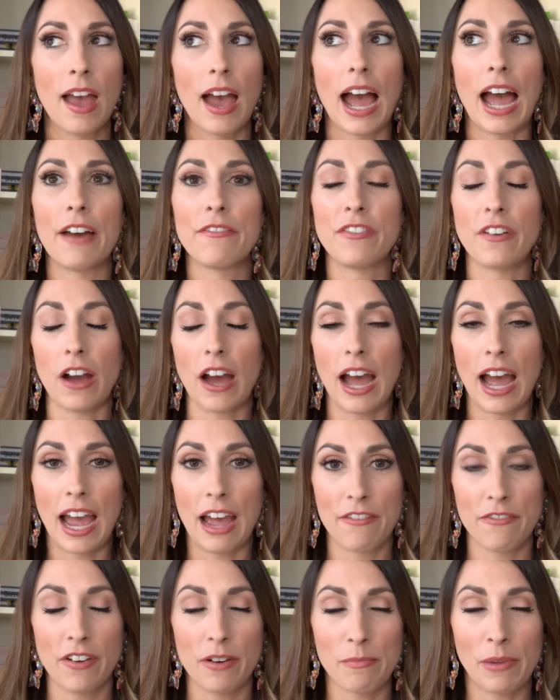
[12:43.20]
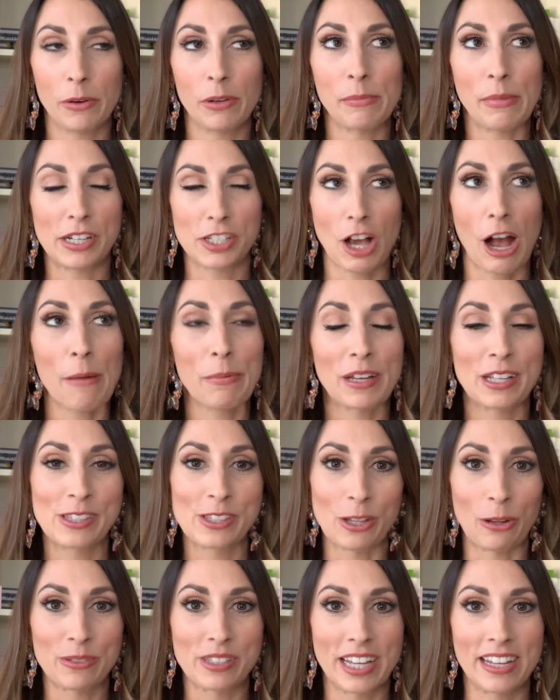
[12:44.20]
One of my top
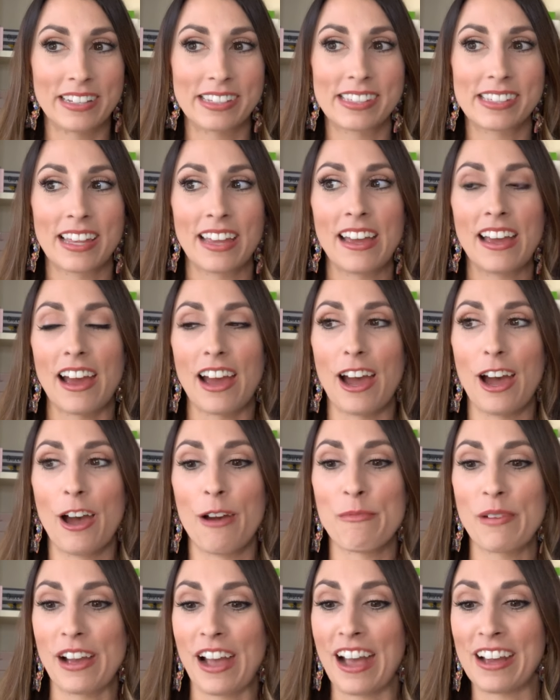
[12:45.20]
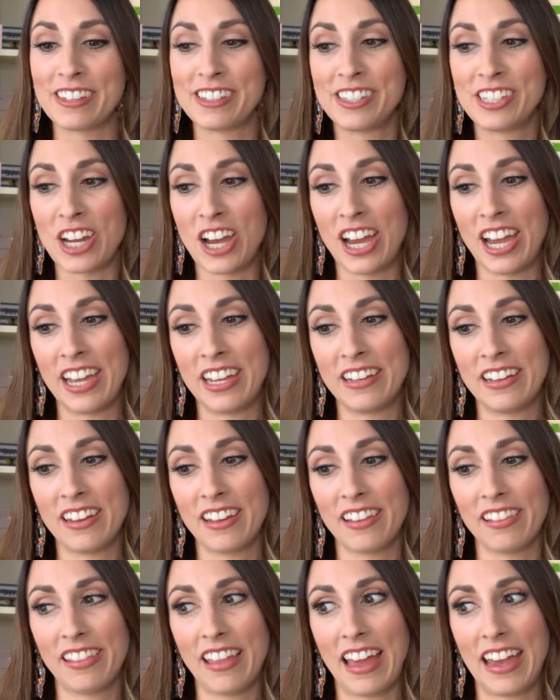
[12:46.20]
consultants has done
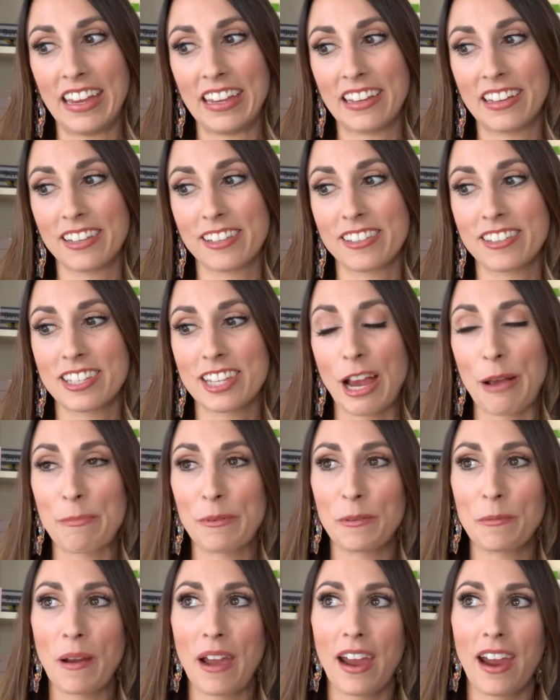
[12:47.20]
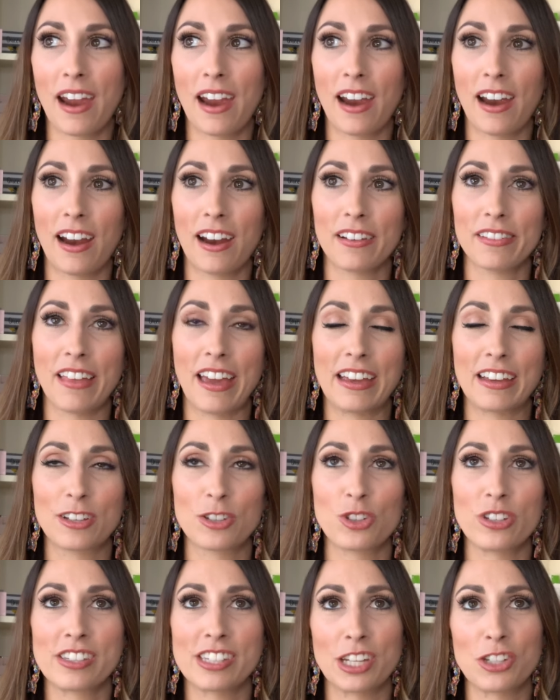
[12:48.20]
like Tupperware, like
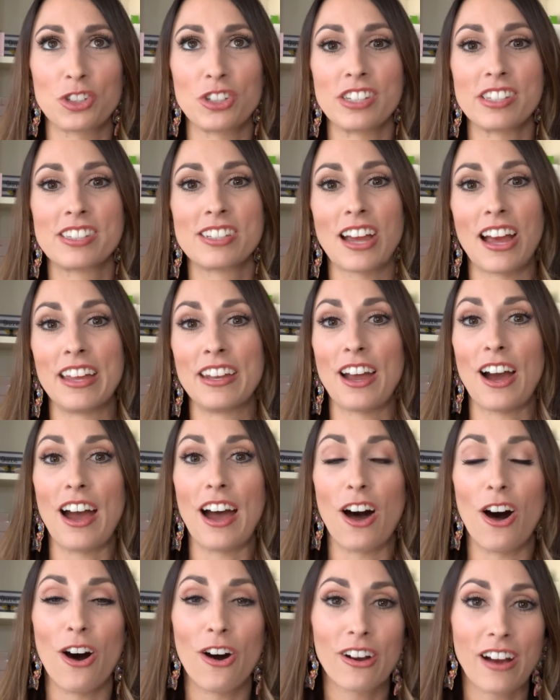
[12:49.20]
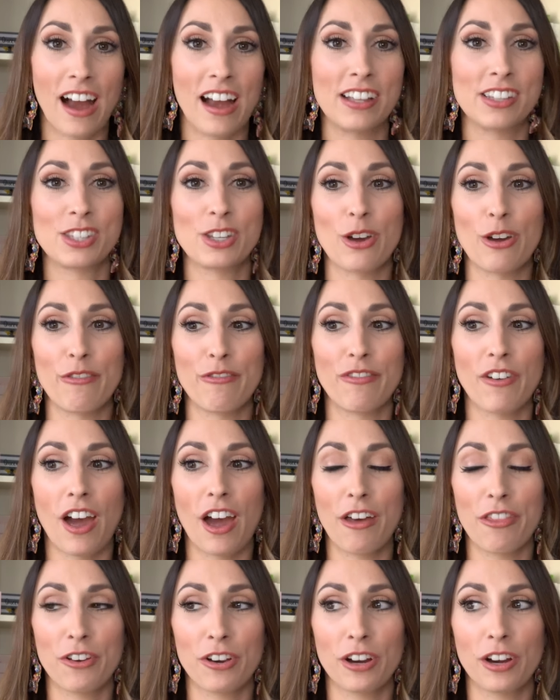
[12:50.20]
she said she's done all kinds of
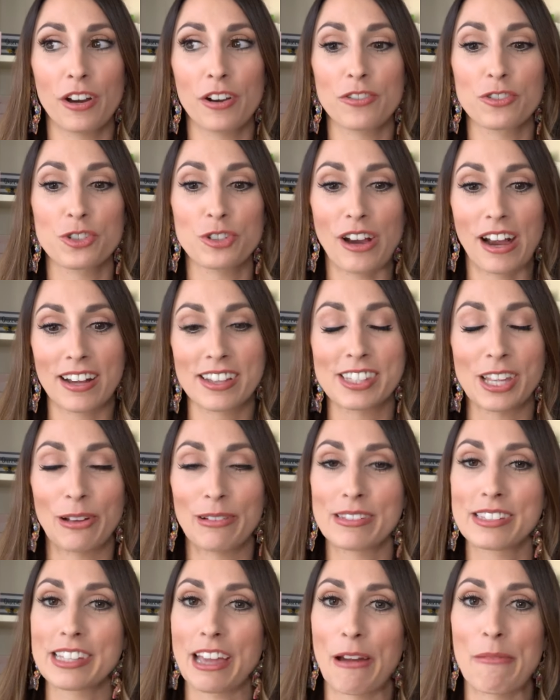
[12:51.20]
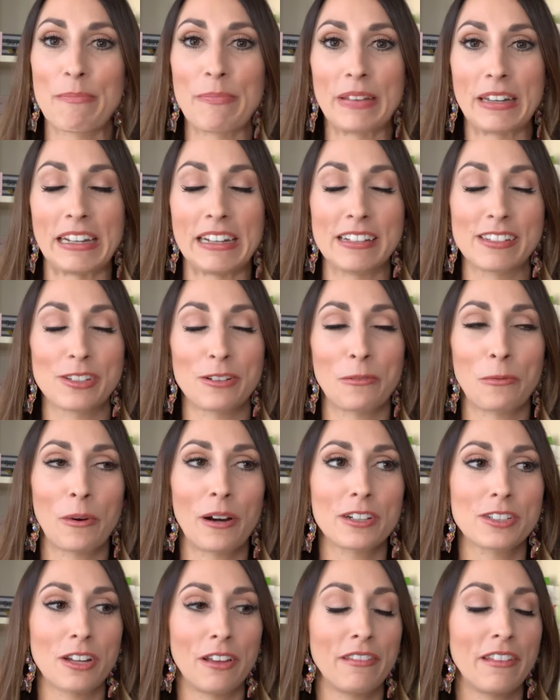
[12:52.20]
other direct sales companies or
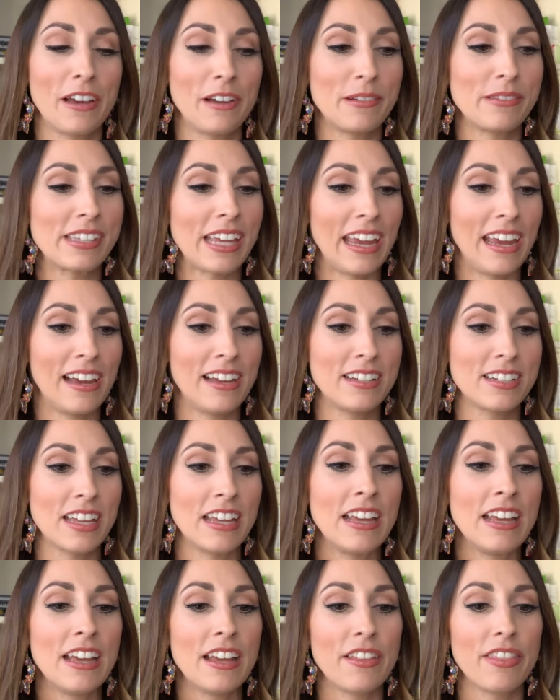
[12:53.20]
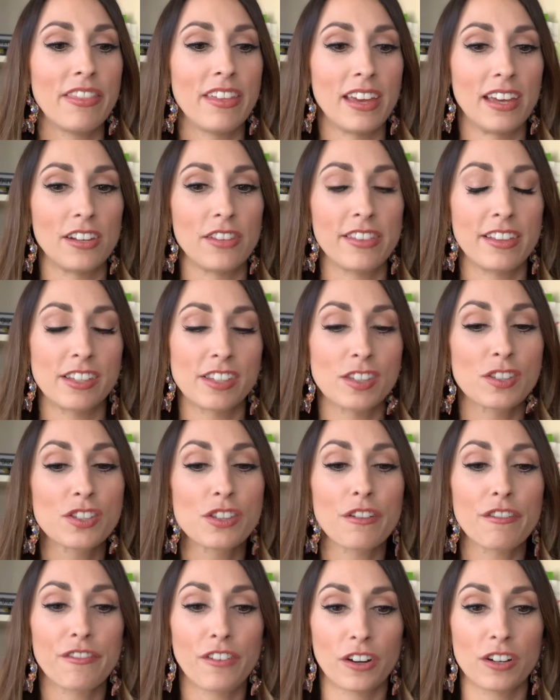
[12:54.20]
worked on those. And that this is
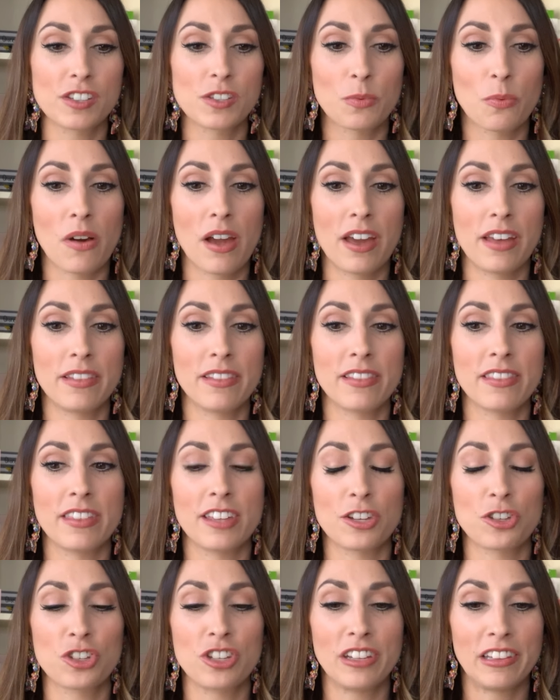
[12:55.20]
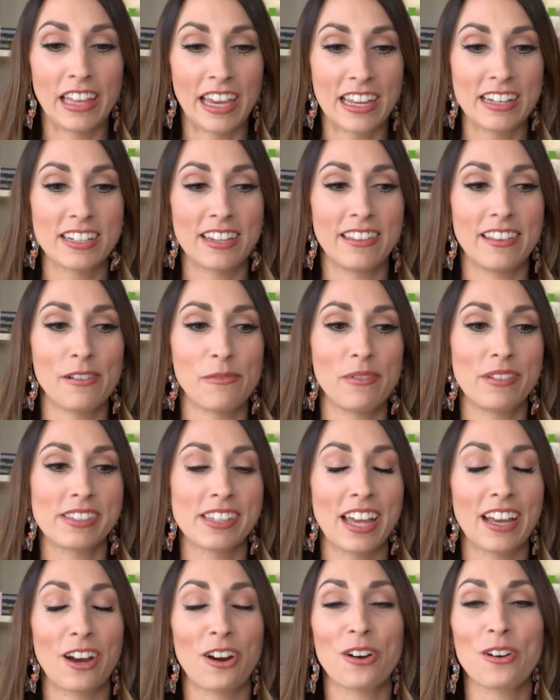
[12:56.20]
the first one that she landed that was
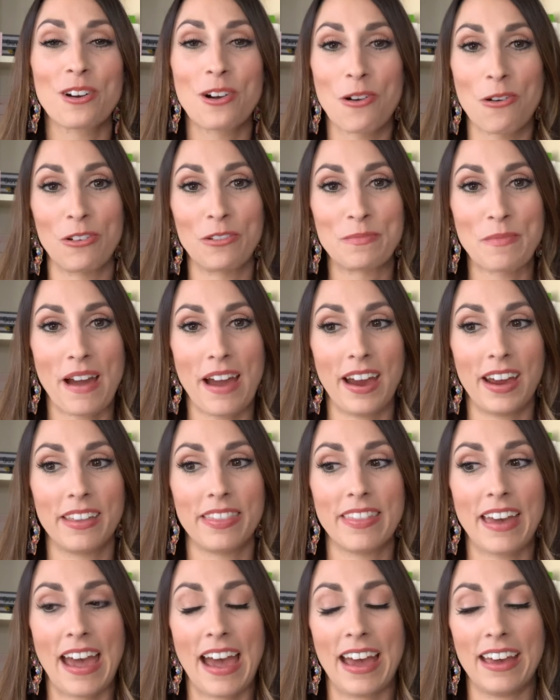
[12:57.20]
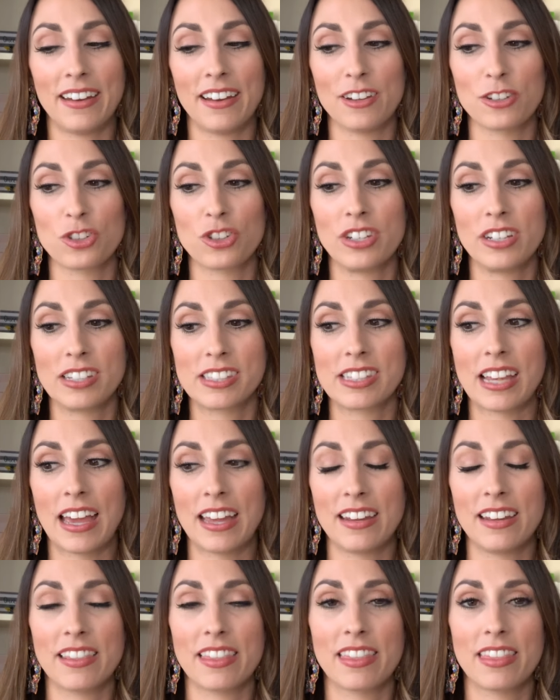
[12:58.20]
like her gold mine, that she
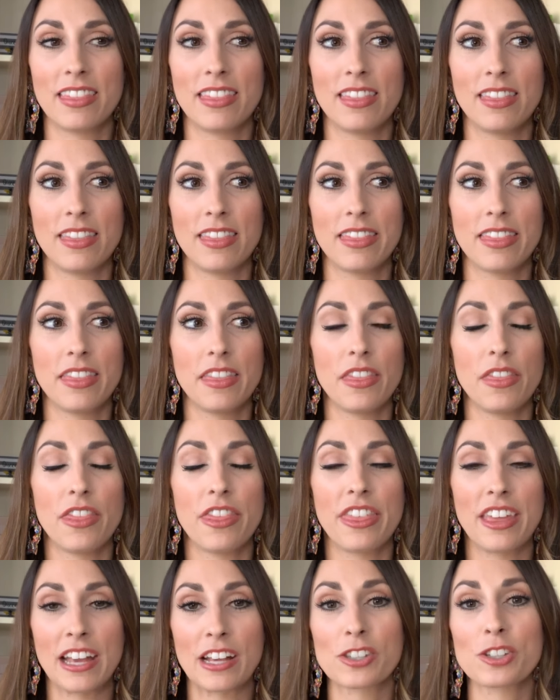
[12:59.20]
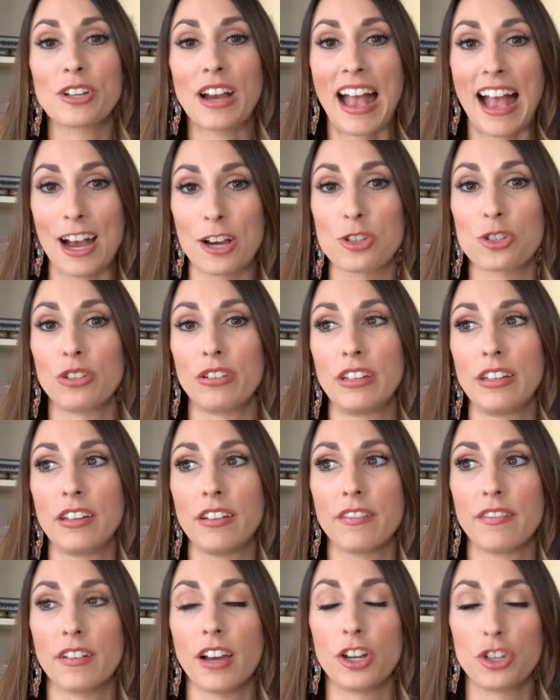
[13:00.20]
said things are
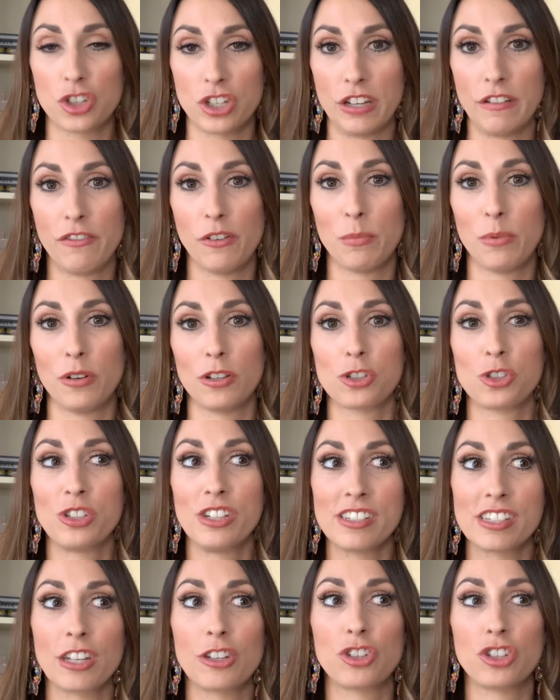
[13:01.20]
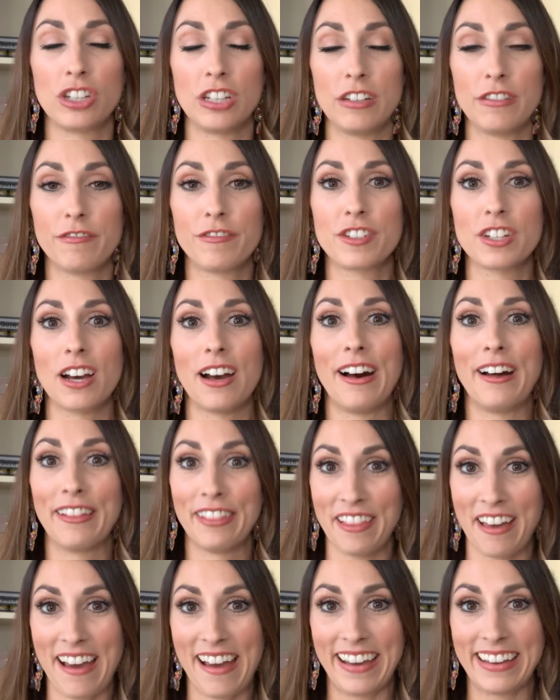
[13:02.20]
actually achievable. She's achieved a
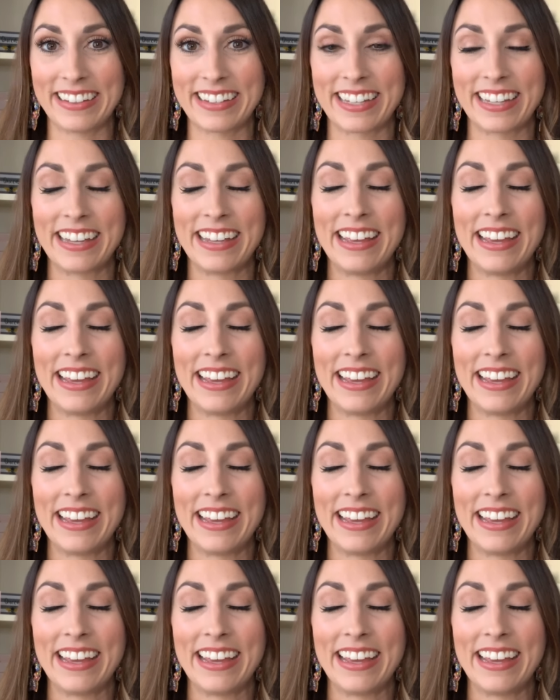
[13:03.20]
lot